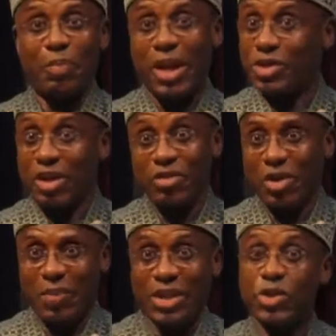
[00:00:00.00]
passed, you have
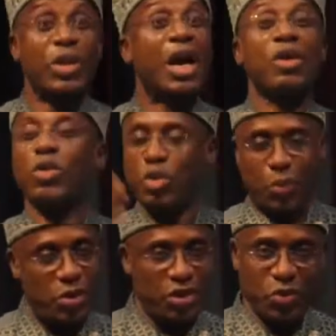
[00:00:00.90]
not passed, you can't go to
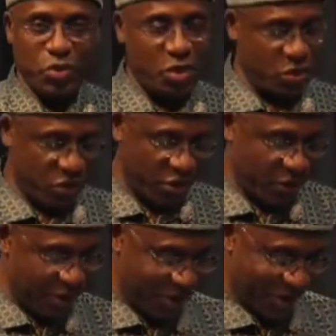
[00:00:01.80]
police, you will not go, you go
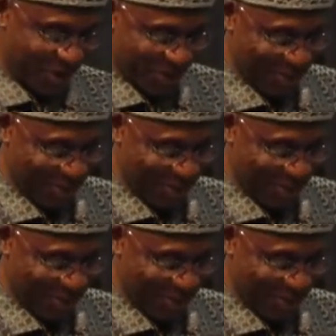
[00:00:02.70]
anywhere.